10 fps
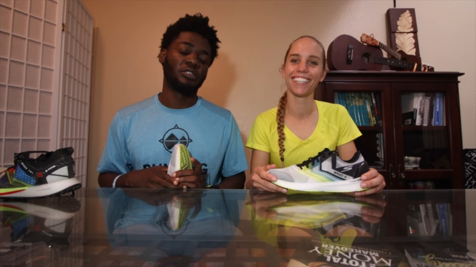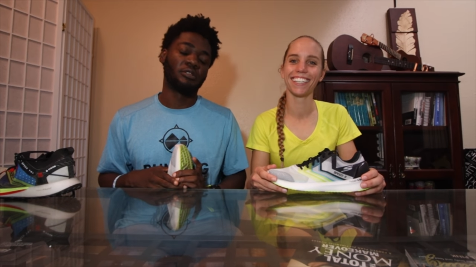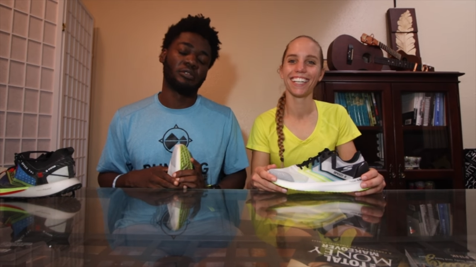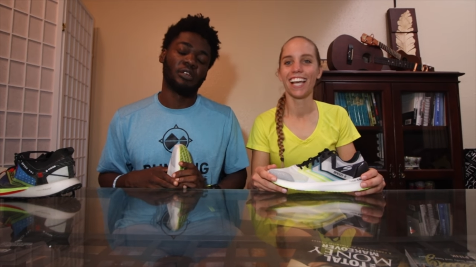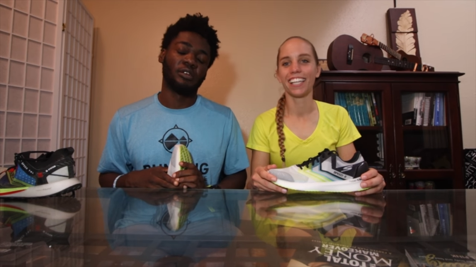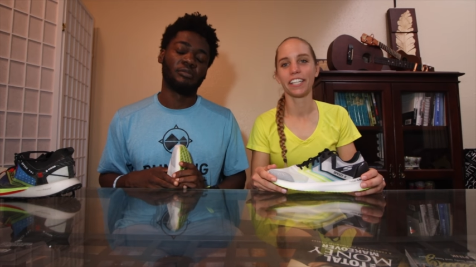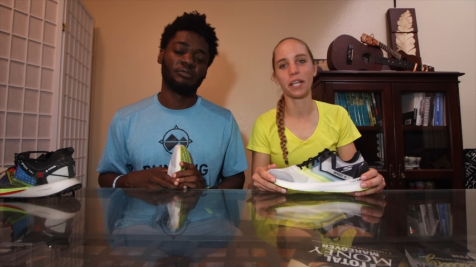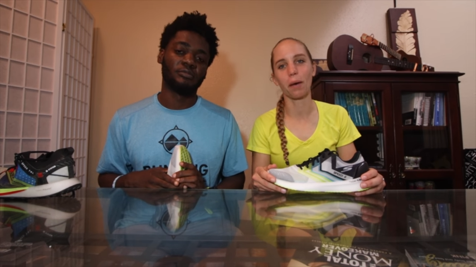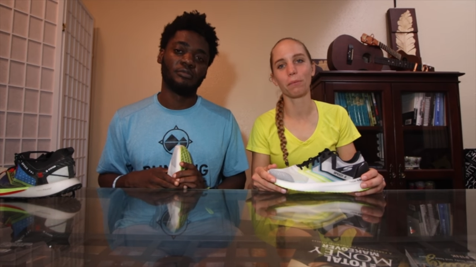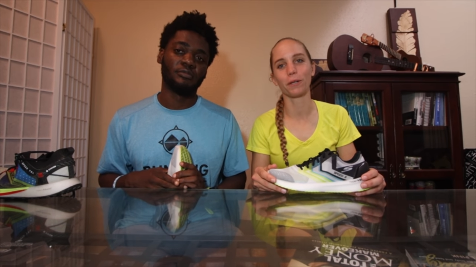Speaker 1: do your own thing.
Speaker 2: The
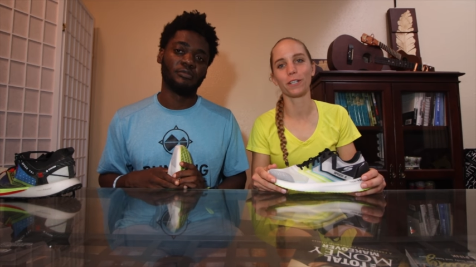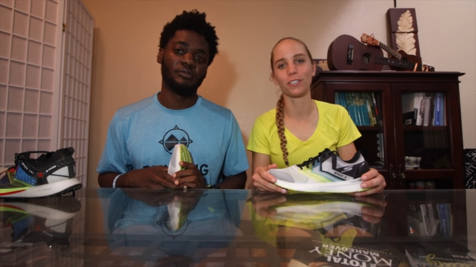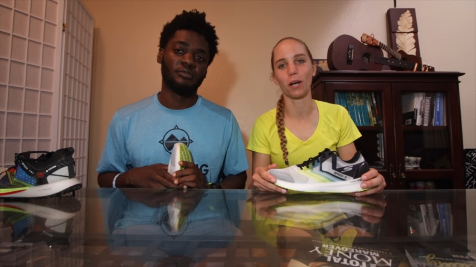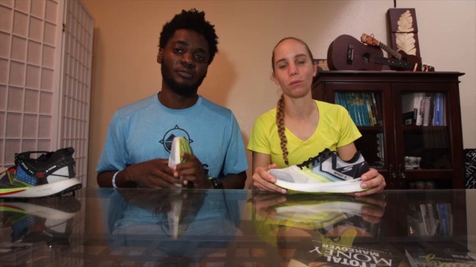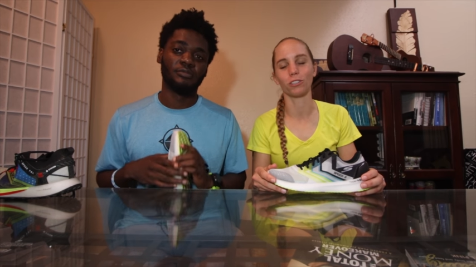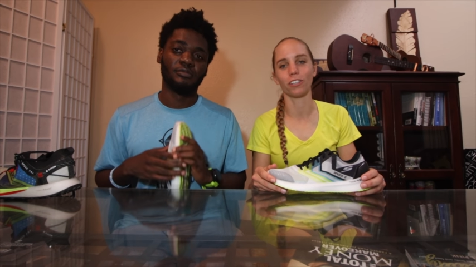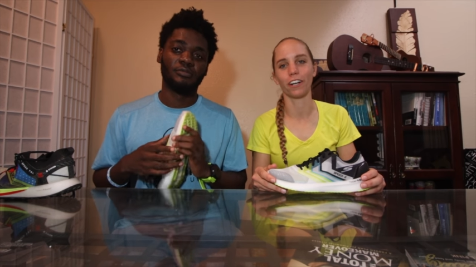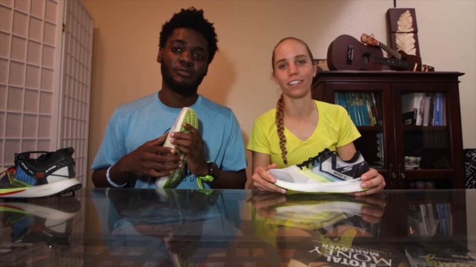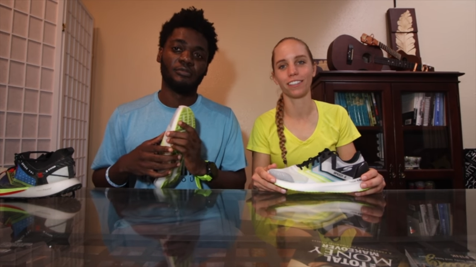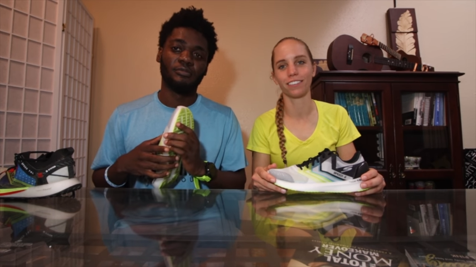number is
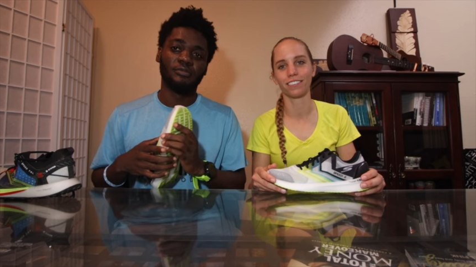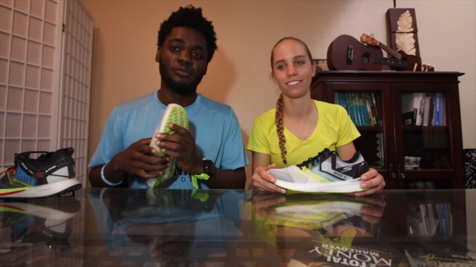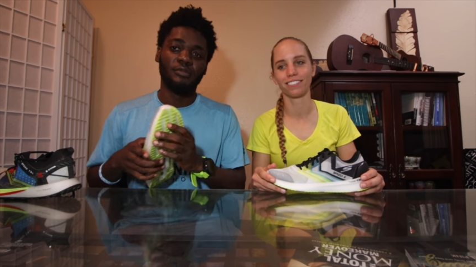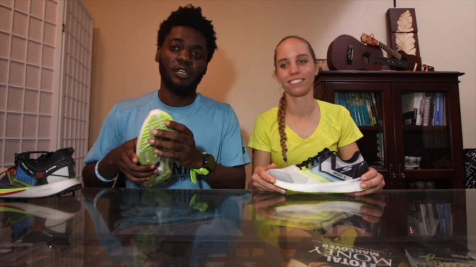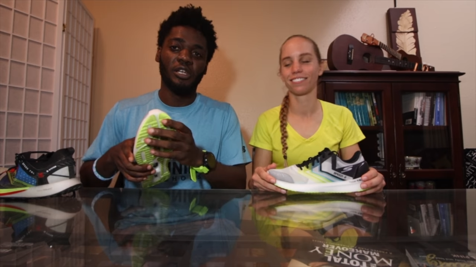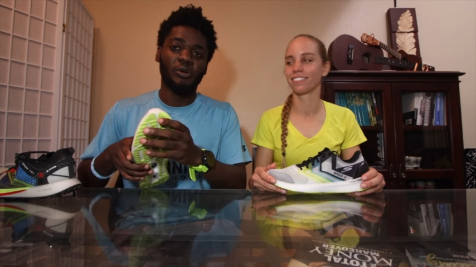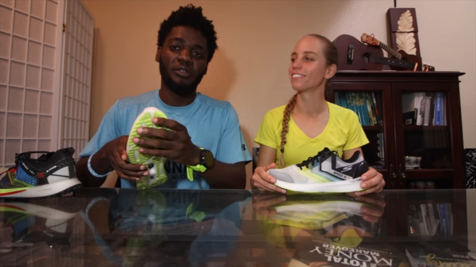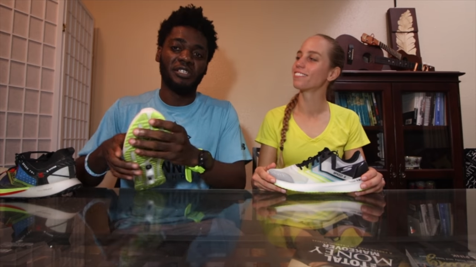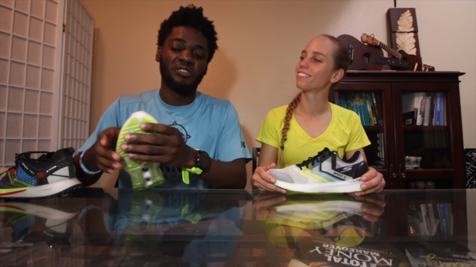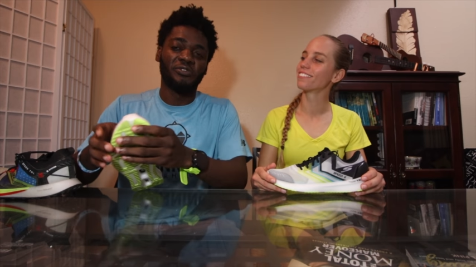arbitrary.
Speaker 1: Yeah, no one
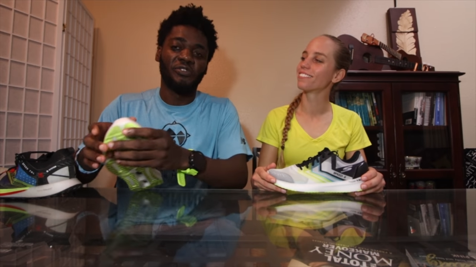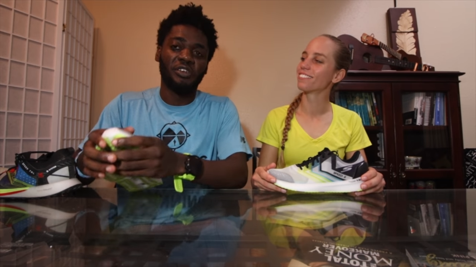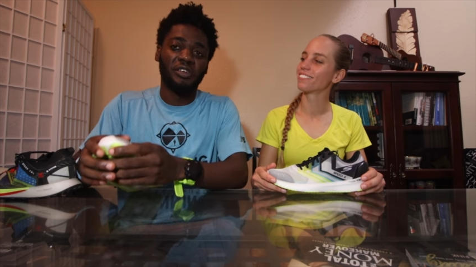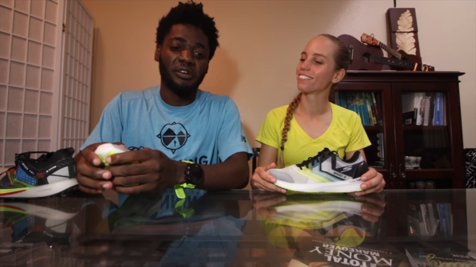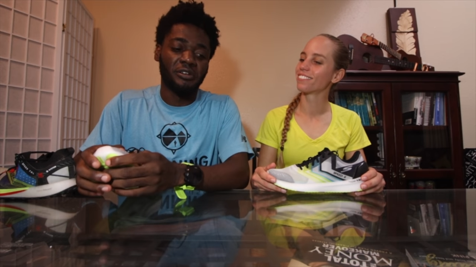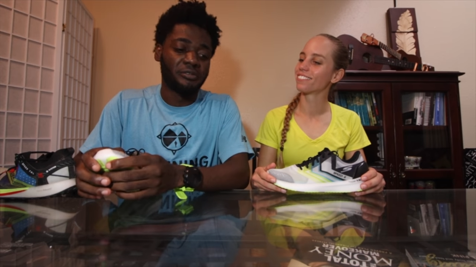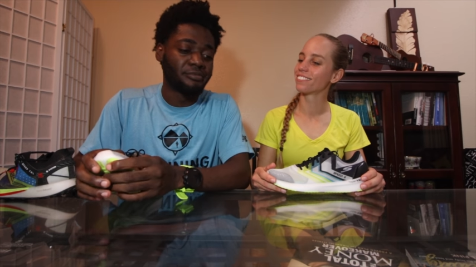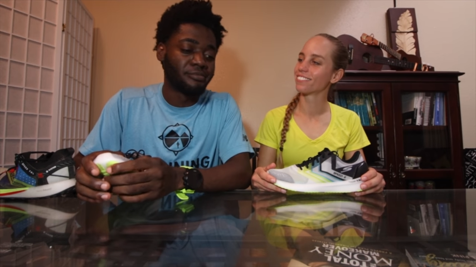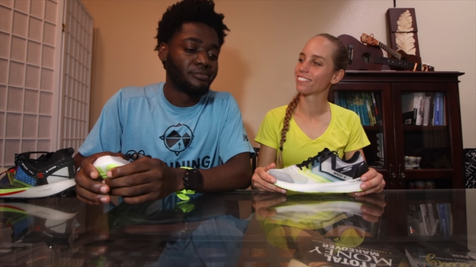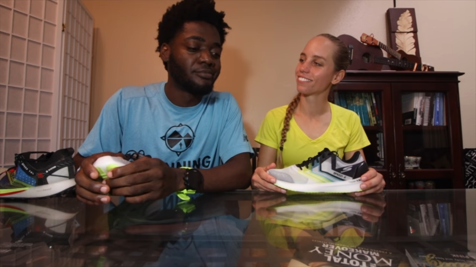looks at your feet and go,
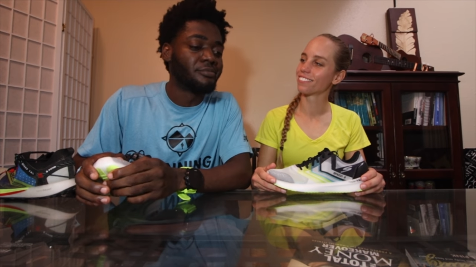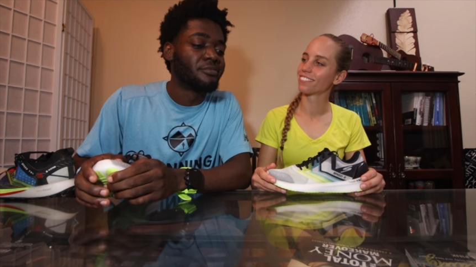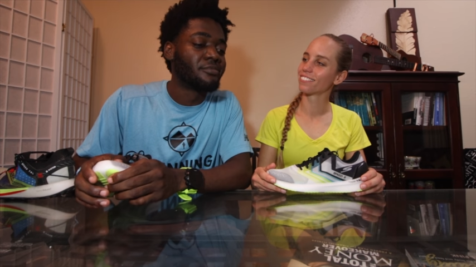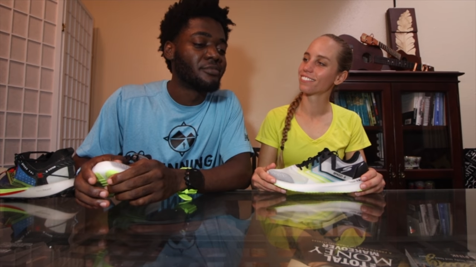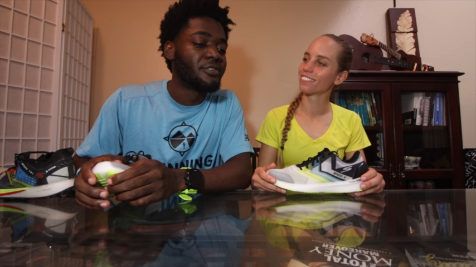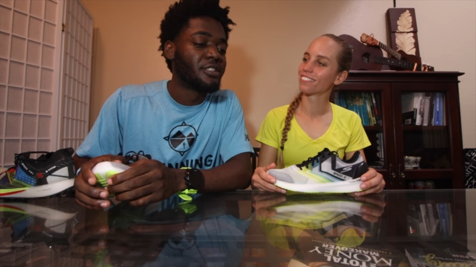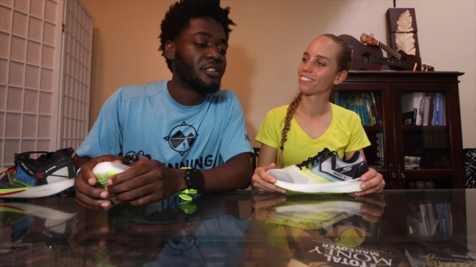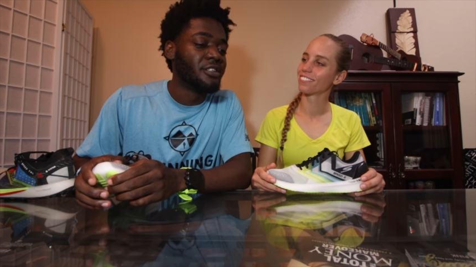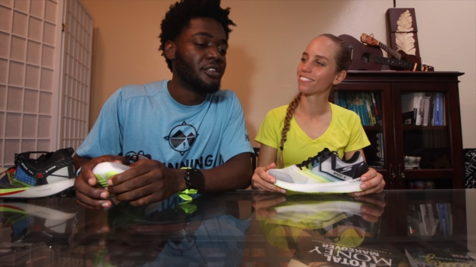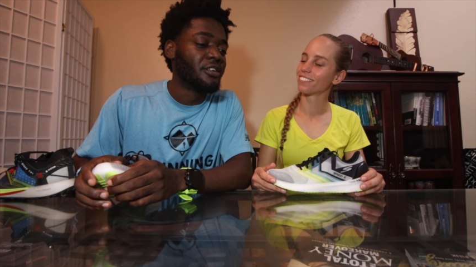hmm,
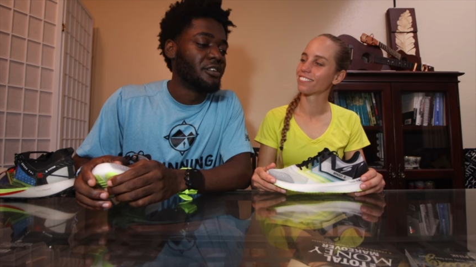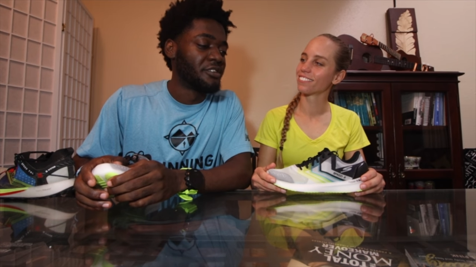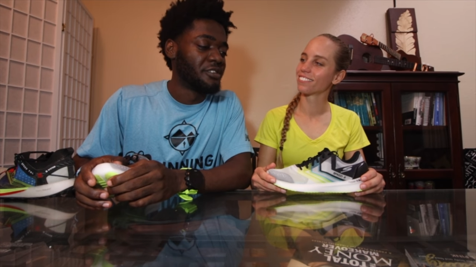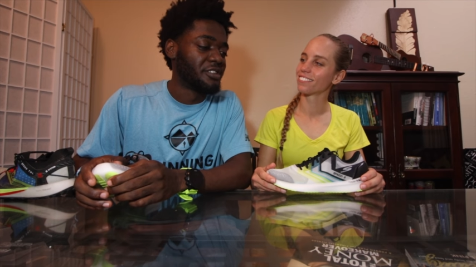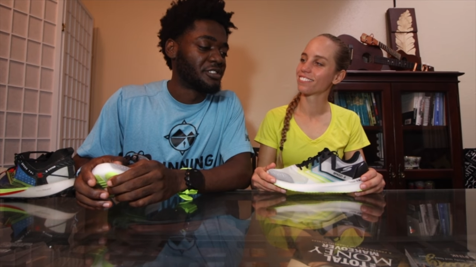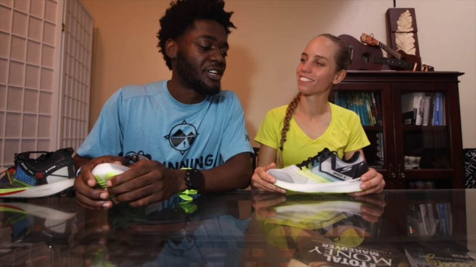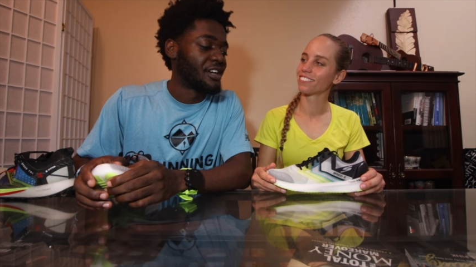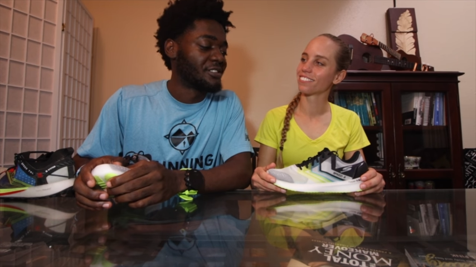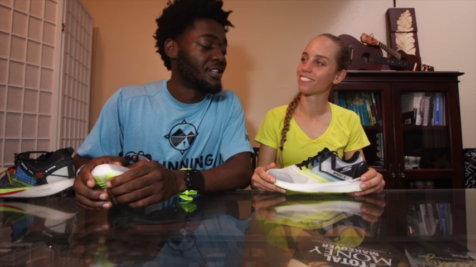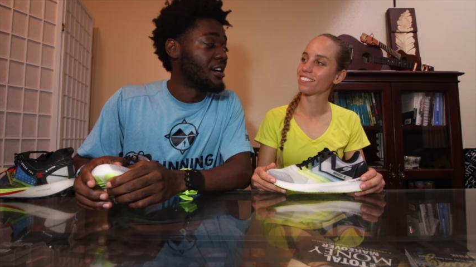you're a
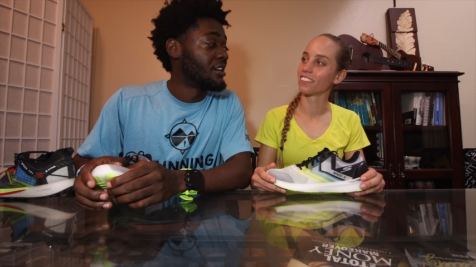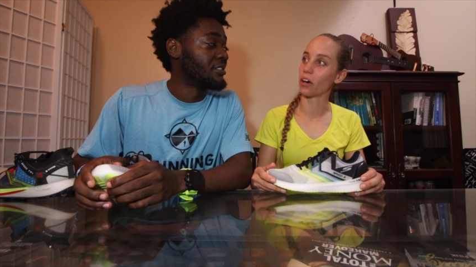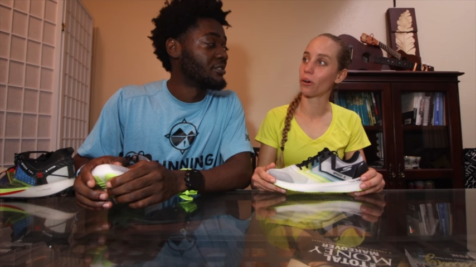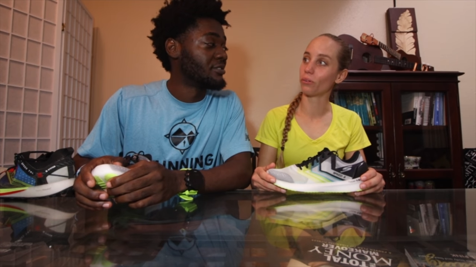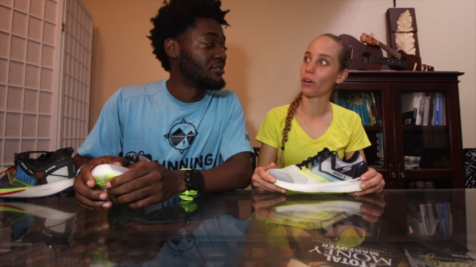size nine? Oh